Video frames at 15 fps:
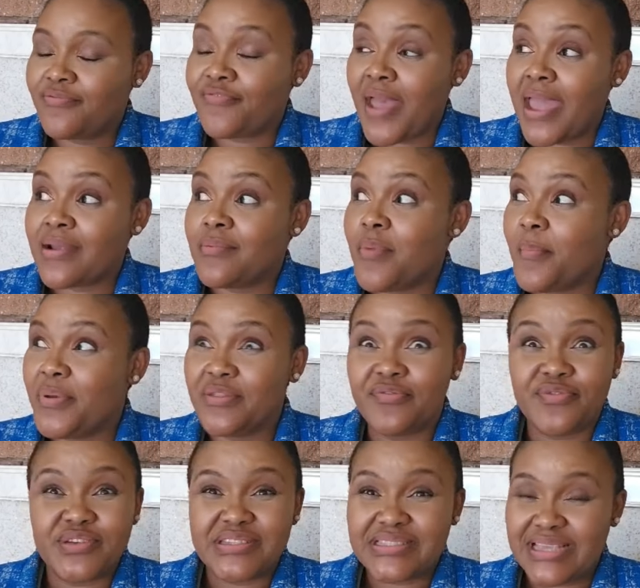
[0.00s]
i remember the
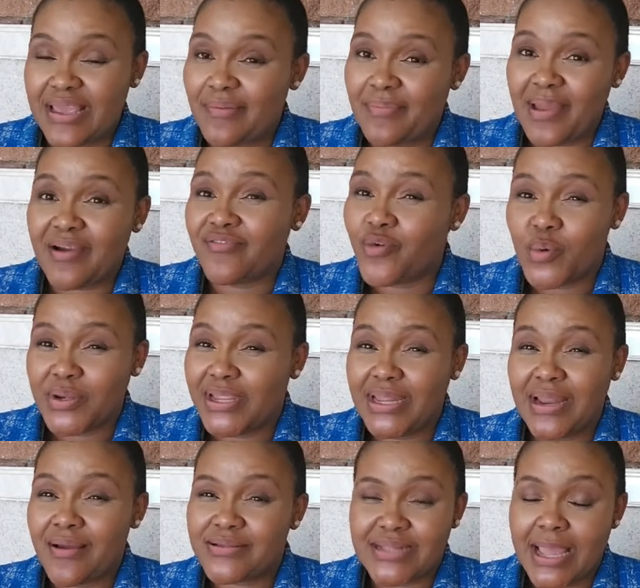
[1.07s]
first time I'm angifonela
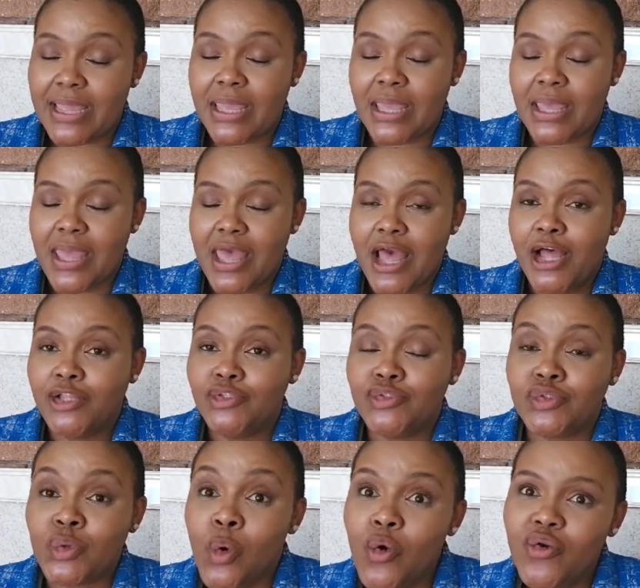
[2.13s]
i was like
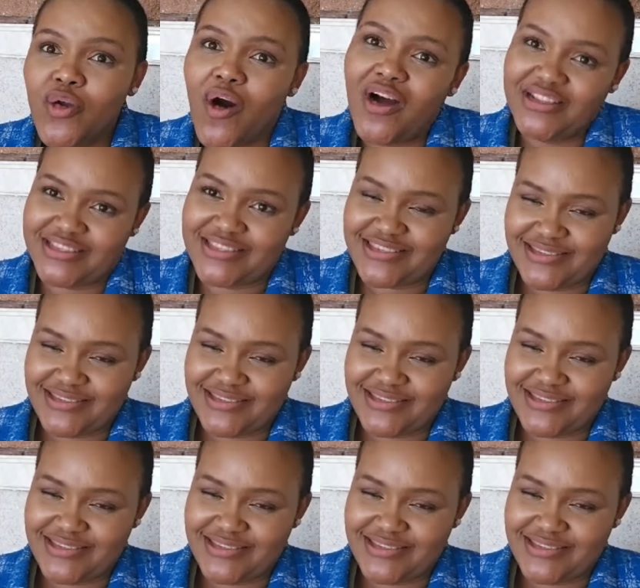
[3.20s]
do not